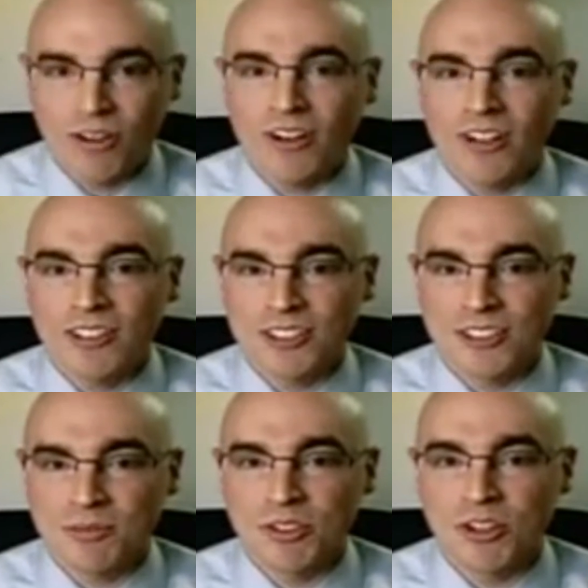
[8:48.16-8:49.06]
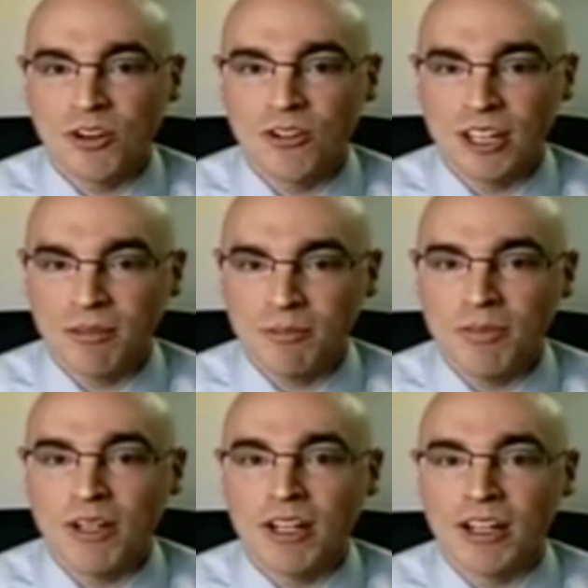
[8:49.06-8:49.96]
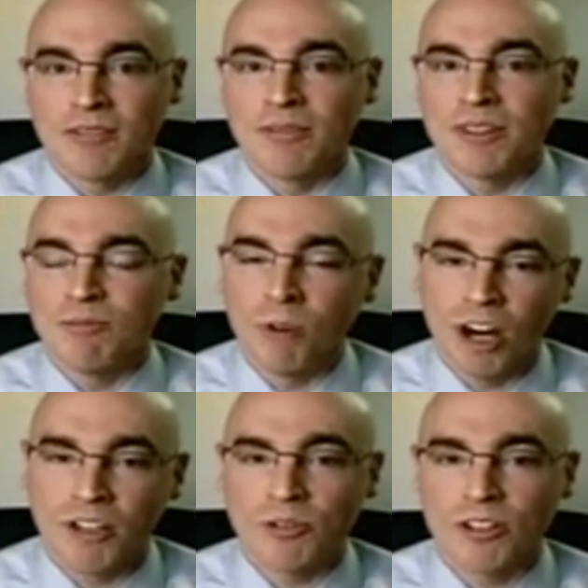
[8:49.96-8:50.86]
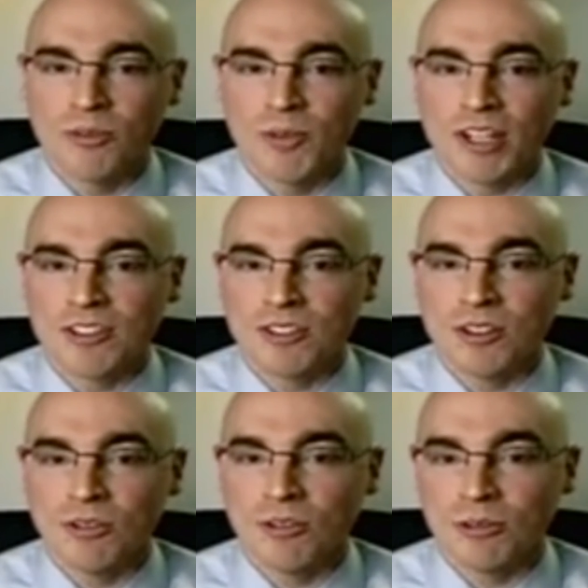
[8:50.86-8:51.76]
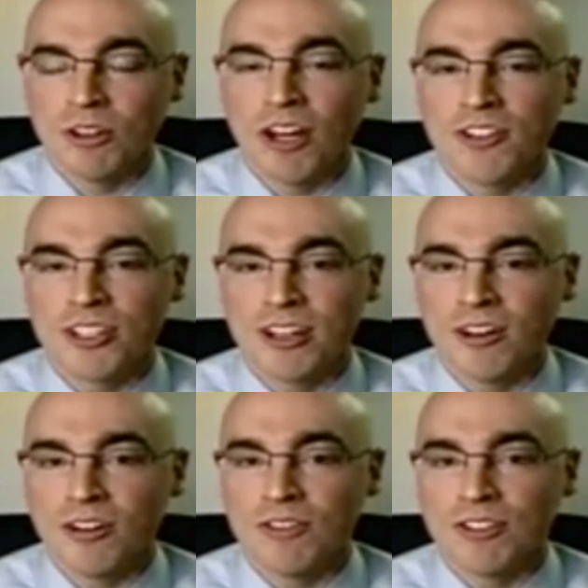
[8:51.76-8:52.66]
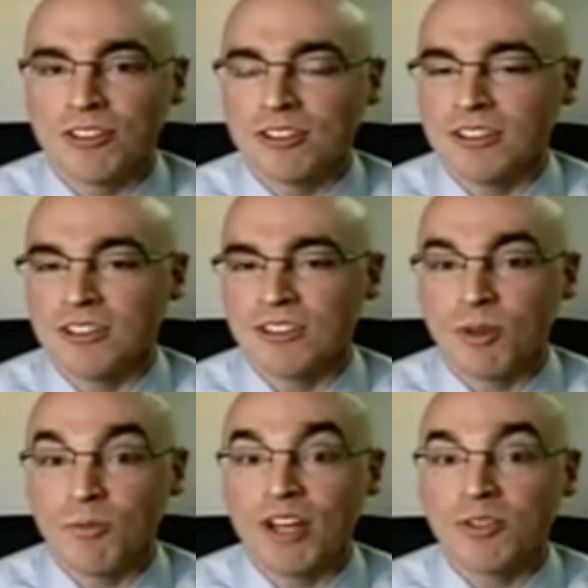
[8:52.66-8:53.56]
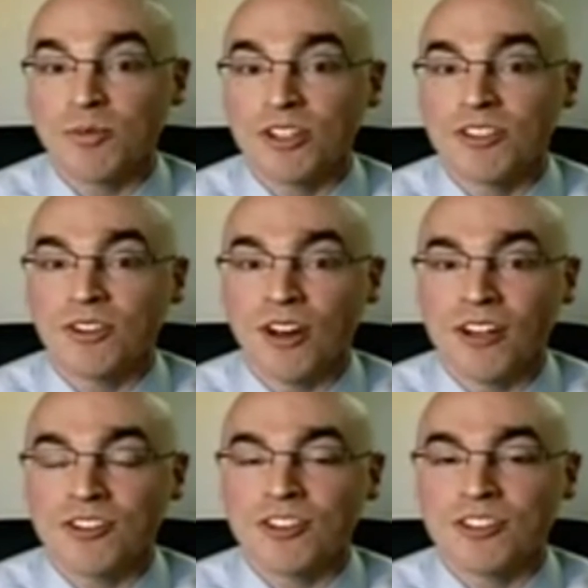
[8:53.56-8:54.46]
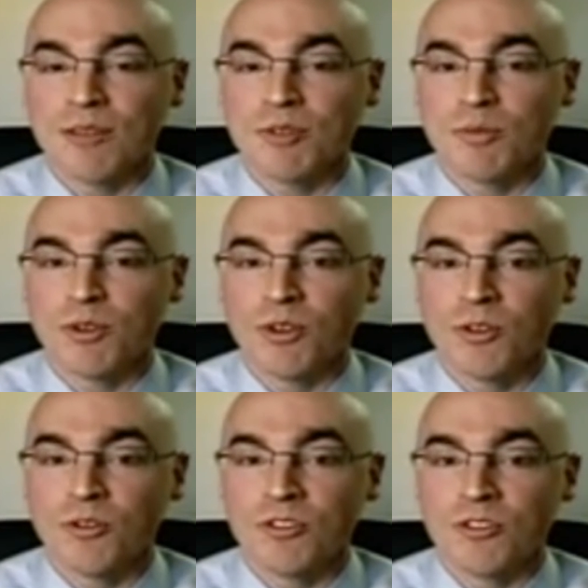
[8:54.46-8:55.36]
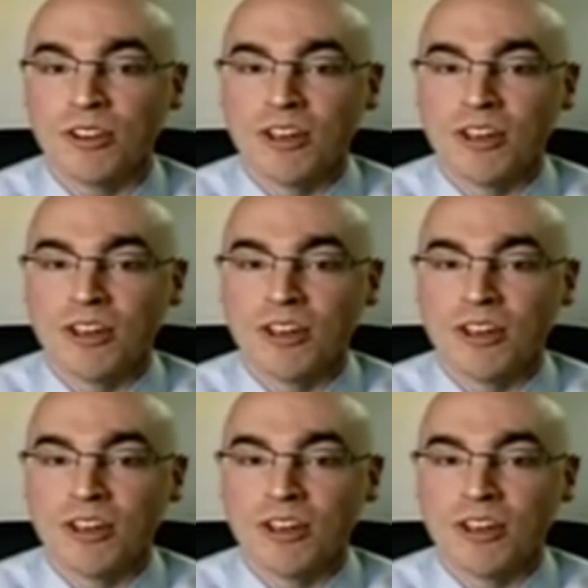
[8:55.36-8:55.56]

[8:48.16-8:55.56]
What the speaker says: far, all systems go, yep. Roswell, New Mexico, where we're launching out of, is the best place to launch these types of balloons.